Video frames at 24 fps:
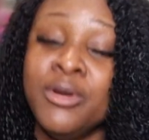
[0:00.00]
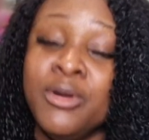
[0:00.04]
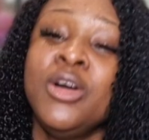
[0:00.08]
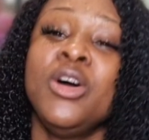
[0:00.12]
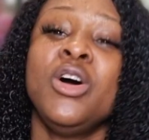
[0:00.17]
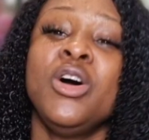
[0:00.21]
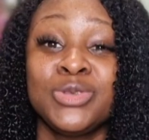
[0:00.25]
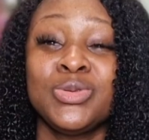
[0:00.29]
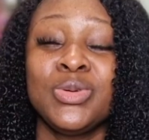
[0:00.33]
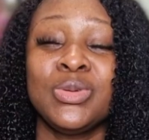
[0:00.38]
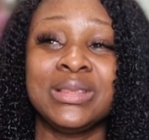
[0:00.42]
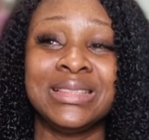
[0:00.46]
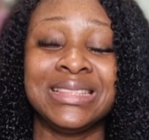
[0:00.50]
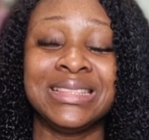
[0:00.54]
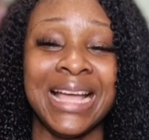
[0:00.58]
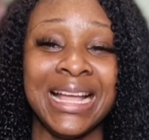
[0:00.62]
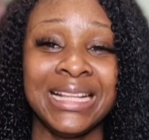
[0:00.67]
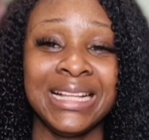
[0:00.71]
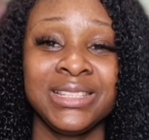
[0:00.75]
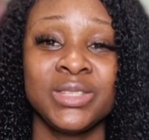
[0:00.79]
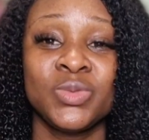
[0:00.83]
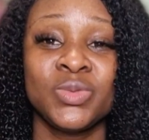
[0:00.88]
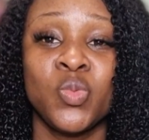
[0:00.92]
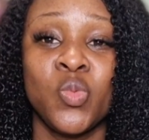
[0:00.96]
So
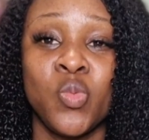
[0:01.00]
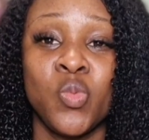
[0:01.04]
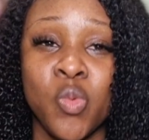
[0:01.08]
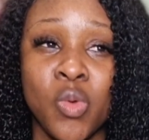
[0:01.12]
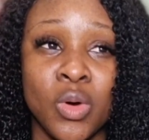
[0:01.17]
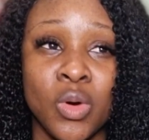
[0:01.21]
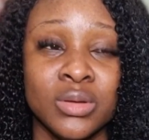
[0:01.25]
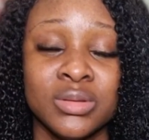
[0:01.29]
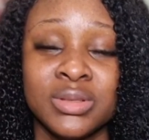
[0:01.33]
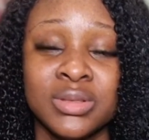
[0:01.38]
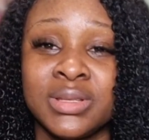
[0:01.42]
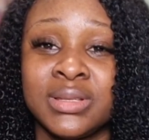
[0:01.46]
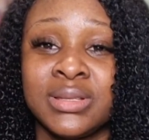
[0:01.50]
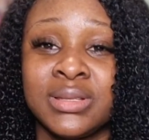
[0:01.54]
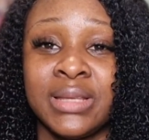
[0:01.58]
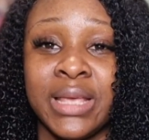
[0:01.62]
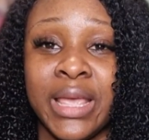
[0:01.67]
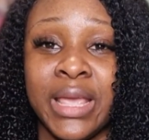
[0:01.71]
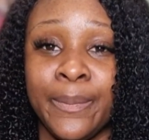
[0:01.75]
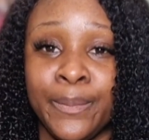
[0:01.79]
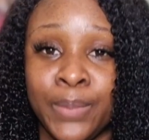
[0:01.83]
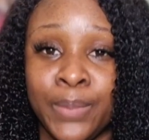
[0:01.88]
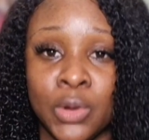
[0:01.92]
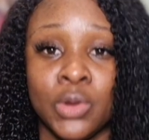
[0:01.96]
that was
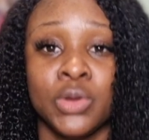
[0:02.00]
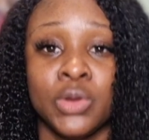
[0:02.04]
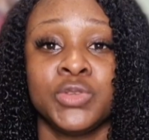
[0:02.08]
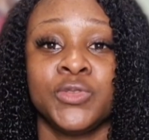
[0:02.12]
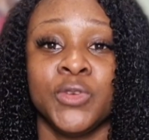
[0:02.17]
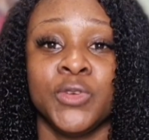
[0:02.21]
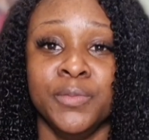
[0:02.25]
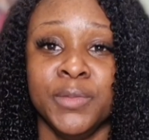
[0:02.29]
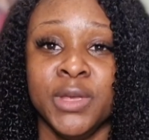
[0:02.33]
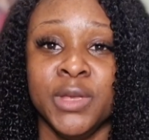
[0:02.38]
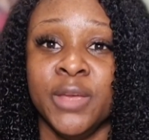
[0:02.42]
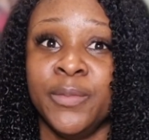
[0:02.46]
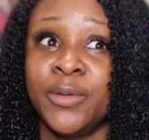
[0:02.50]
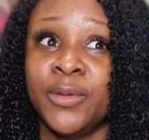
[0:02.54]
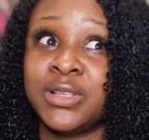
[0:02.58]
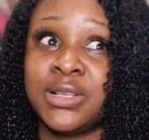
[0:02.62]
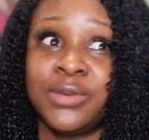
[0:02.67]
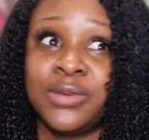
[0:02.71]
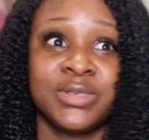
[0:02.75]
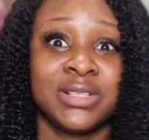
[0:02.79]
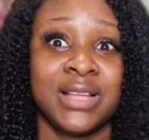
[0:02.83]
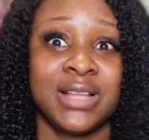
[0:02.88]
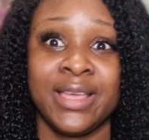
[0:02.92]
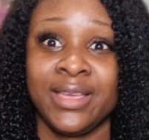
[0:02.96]
a plus for me, because I
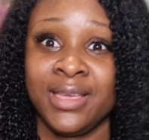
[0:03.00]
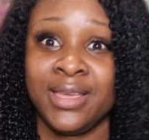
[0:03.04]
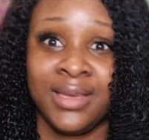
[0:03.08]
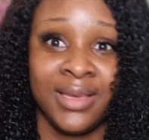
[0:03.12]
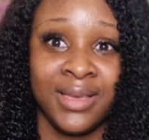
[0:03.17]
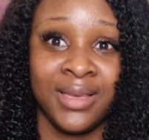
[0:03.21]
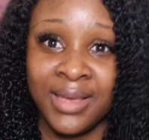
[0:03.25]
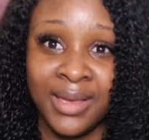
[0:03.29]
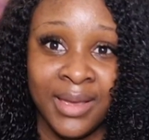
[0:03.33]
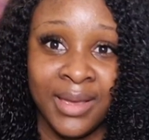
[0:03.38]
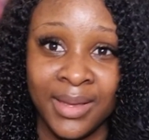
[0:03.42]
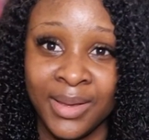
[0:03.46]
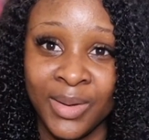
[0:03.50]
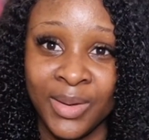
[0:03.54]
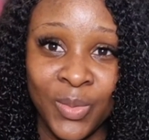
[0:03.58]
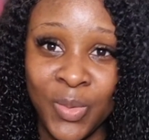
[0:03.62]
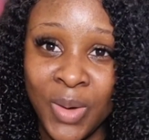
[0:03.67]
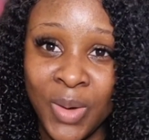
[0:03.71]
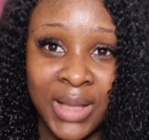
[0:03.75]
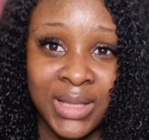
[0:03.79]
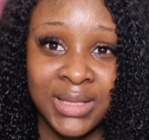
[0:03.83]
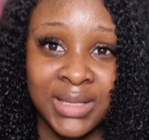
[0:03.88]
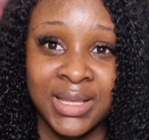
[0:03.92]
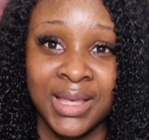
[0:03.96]
was like,
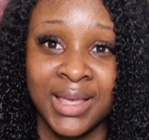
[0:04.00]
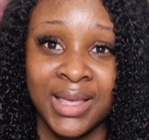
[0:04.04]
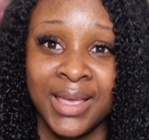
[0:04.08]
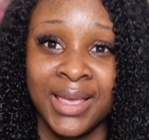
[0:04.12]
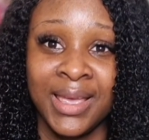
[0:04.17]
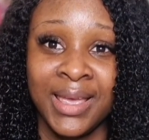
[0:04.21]
what?